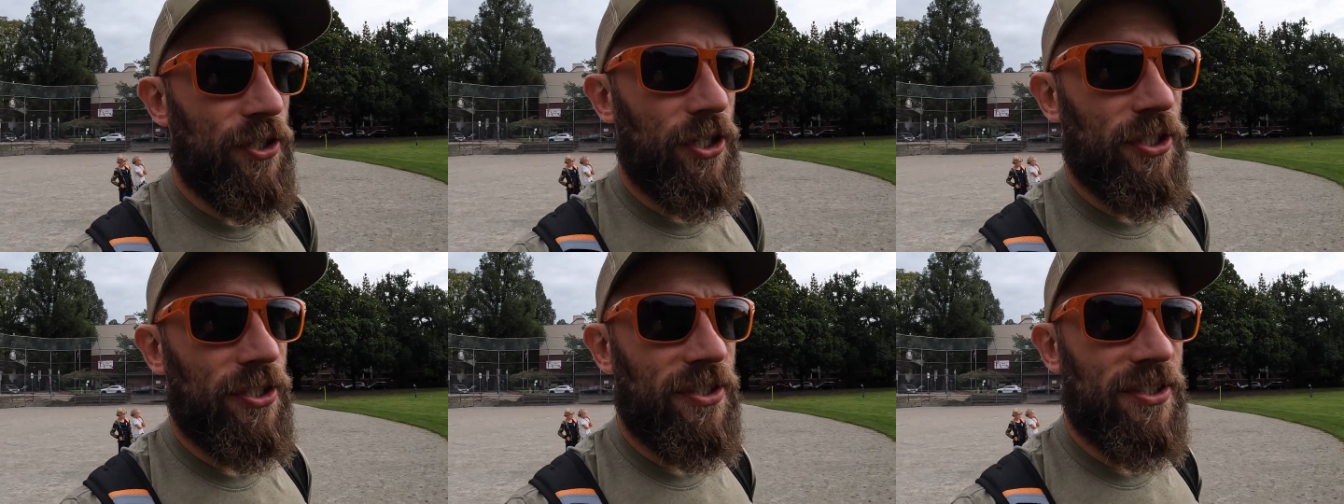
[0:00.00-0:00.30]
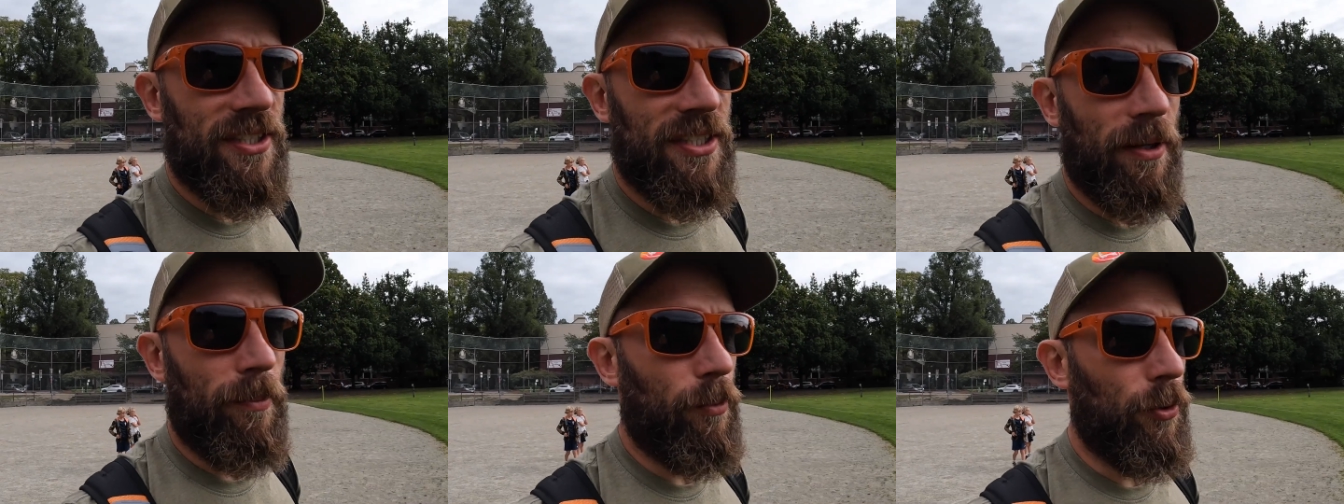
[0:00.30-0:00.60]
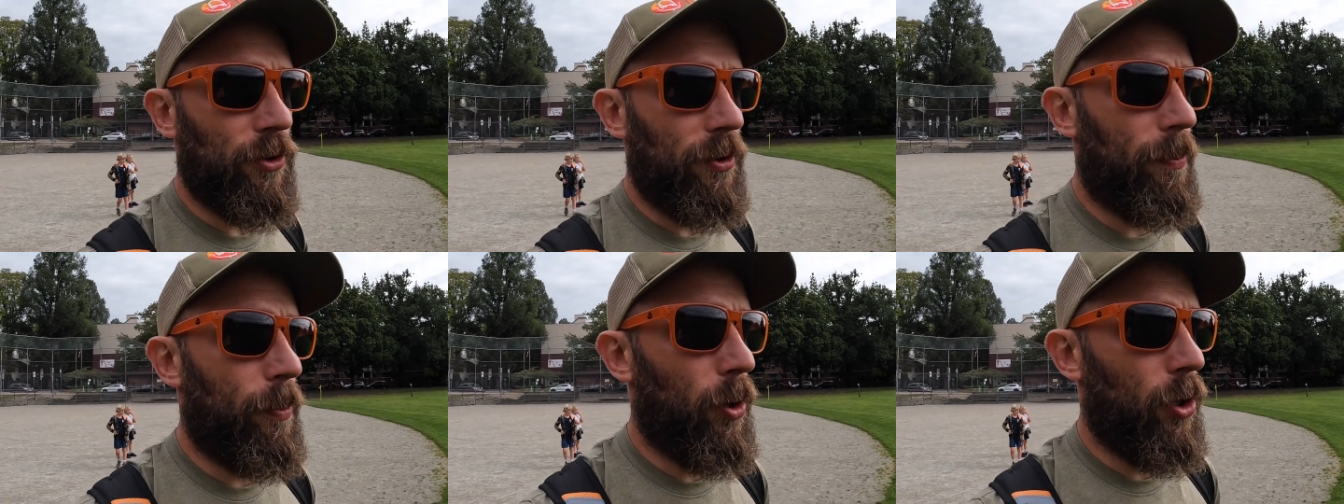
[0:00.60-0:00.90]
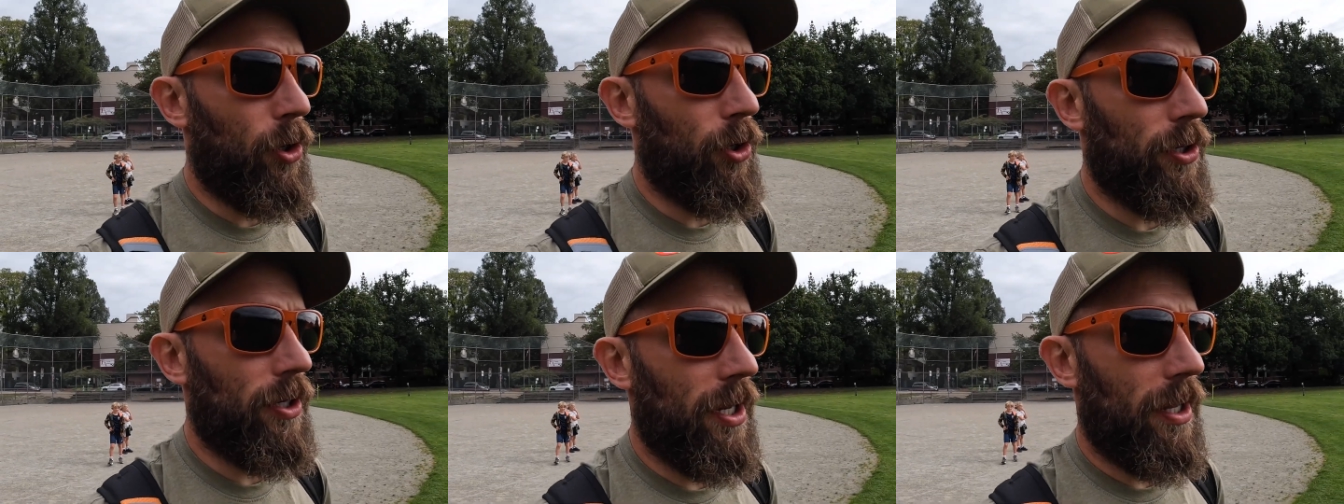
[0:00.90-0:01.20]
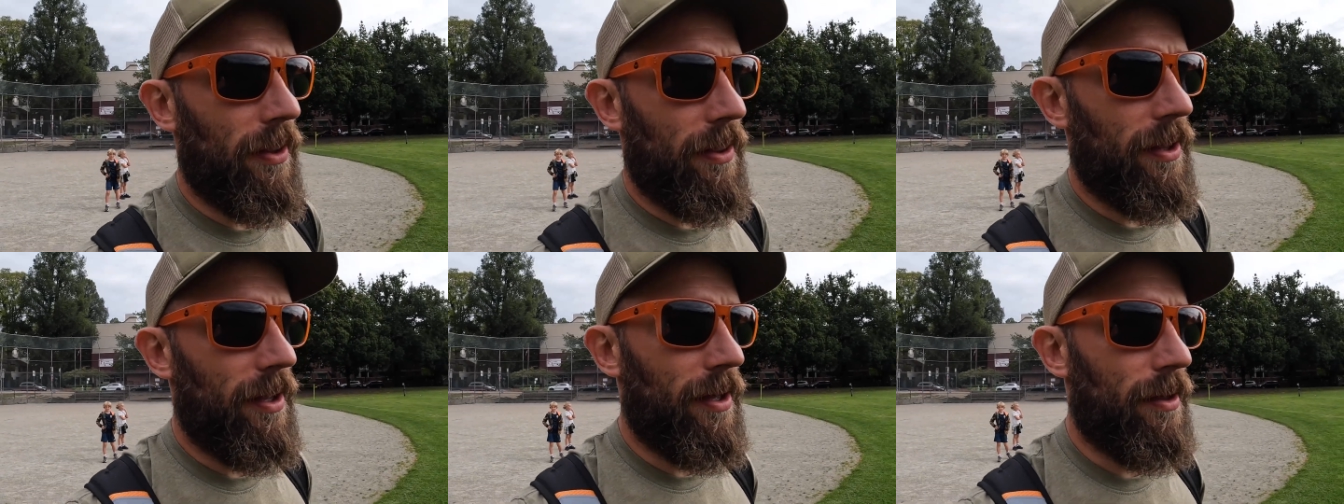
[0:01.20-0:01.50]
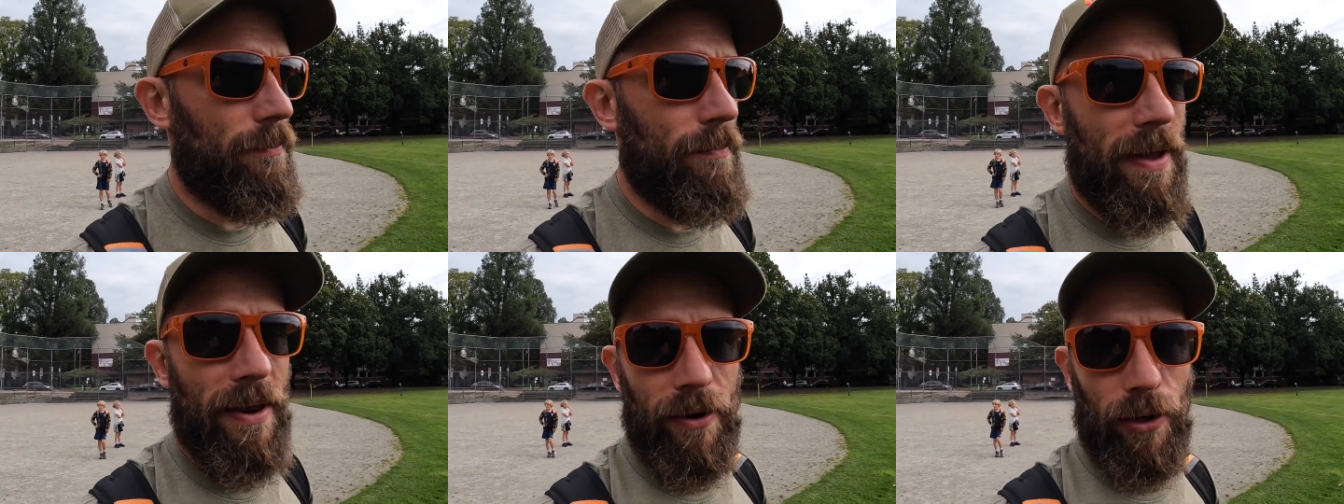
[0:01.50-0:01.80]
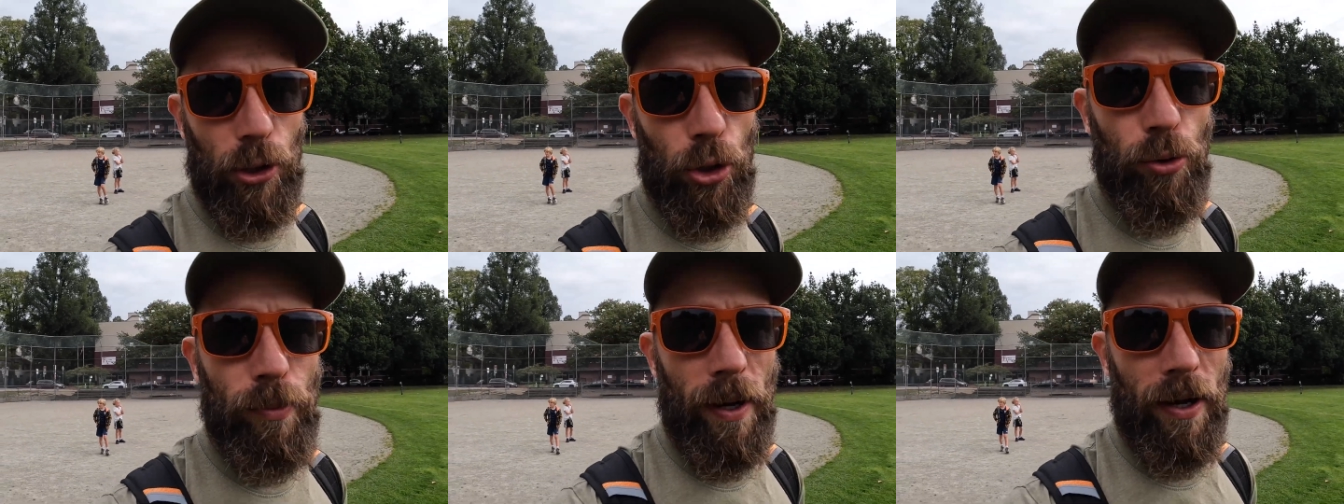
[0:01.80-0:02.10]
just stumbled upon the
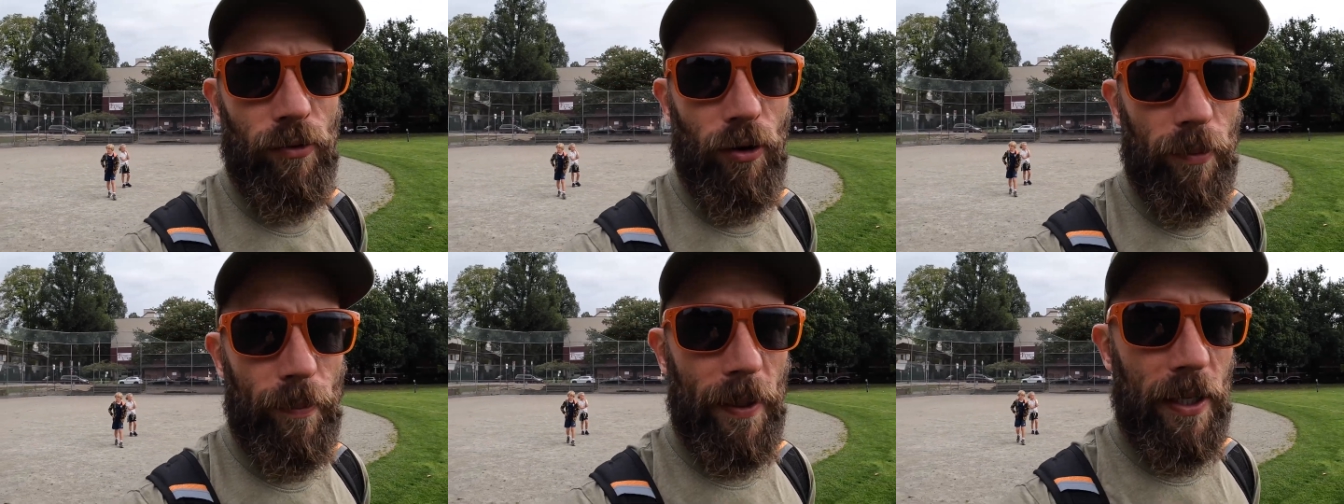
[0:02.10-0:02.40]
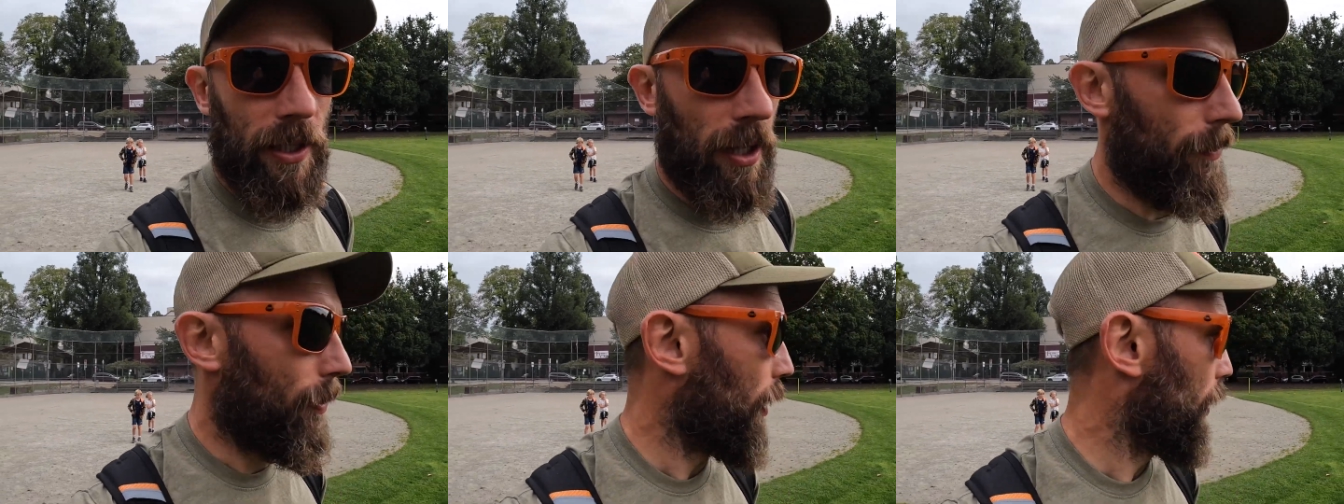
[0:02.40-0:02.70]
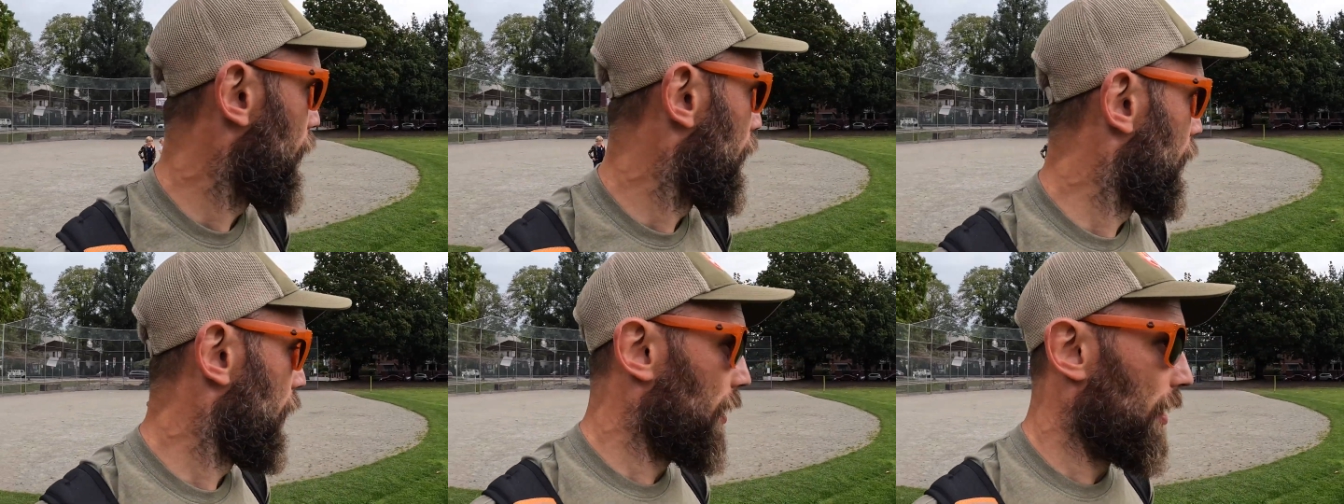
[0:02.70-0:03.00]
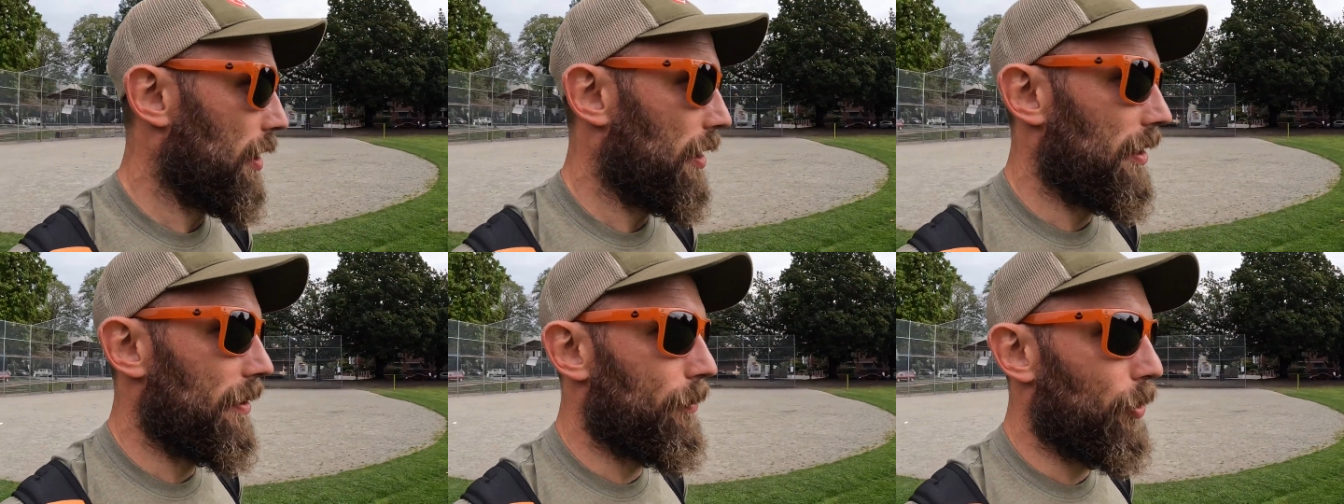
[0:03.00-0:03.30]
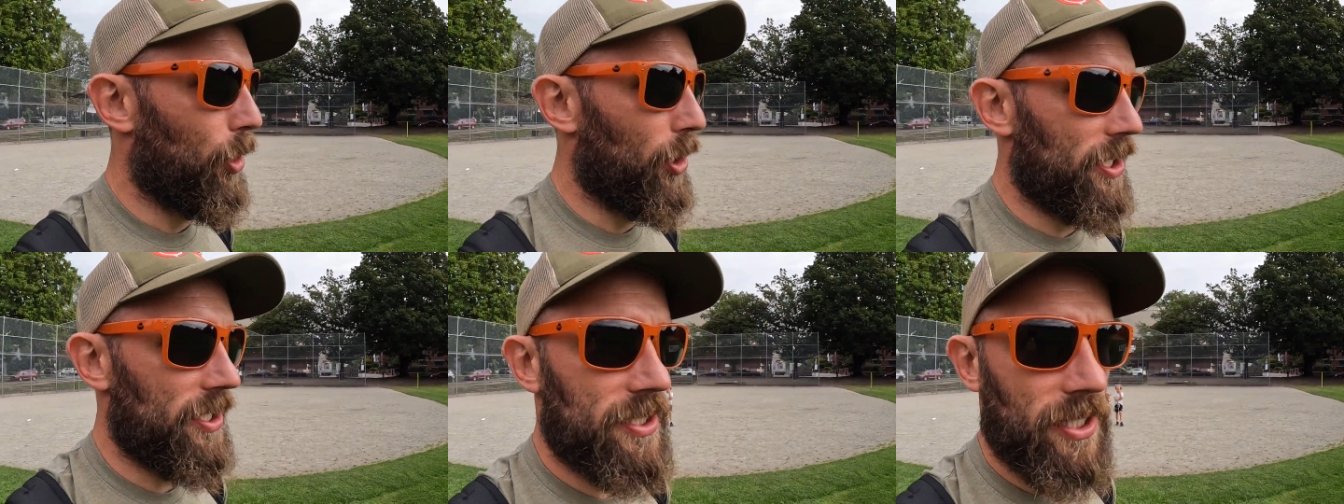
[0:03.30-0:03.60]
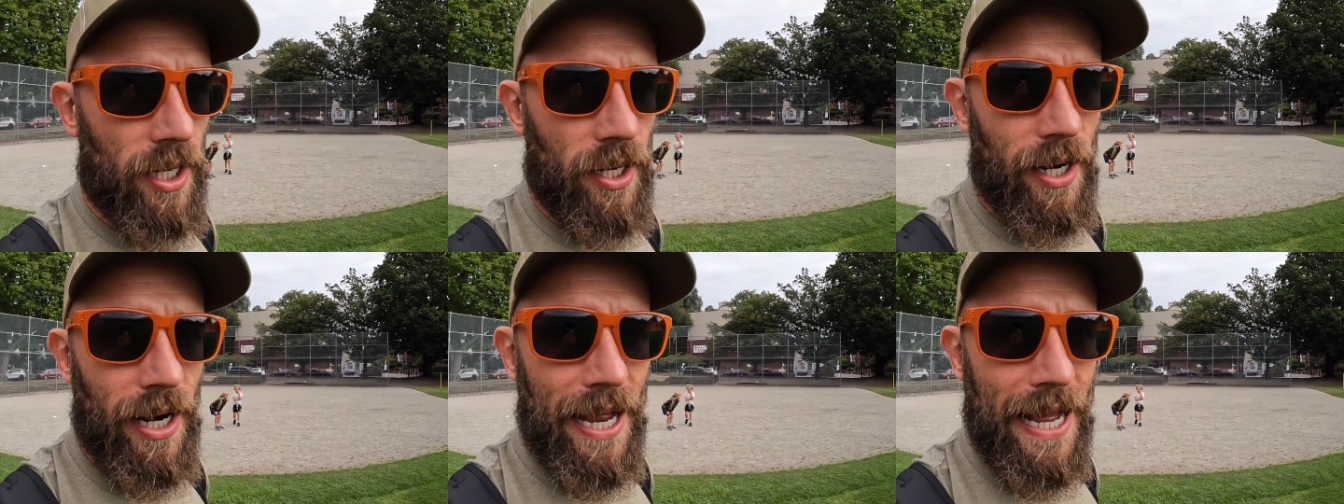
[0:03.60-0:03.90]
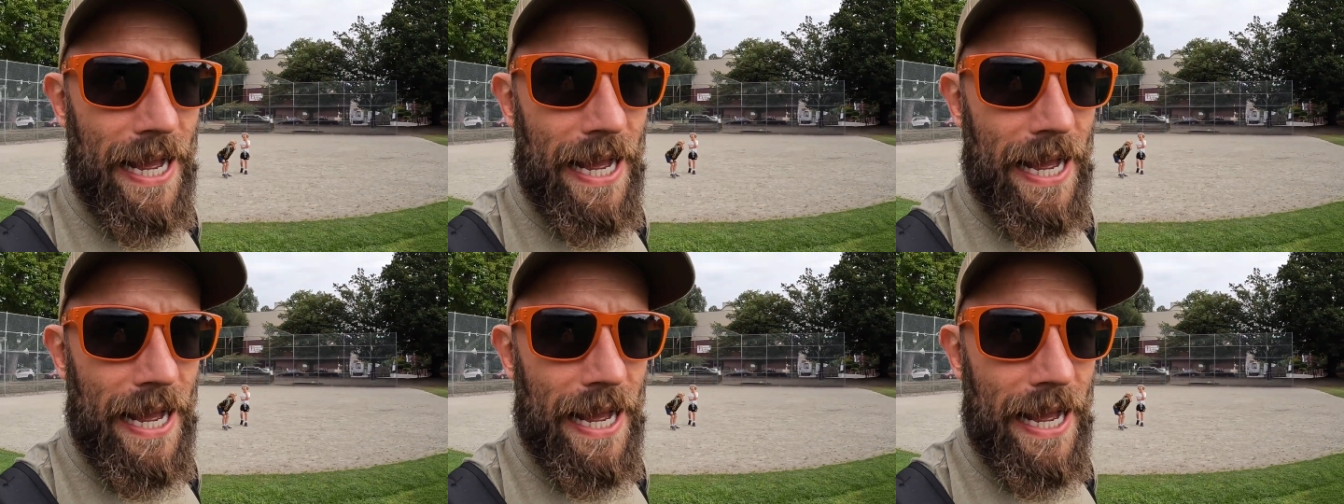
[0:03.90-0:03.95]
Meraloma Rugby Club. The boys are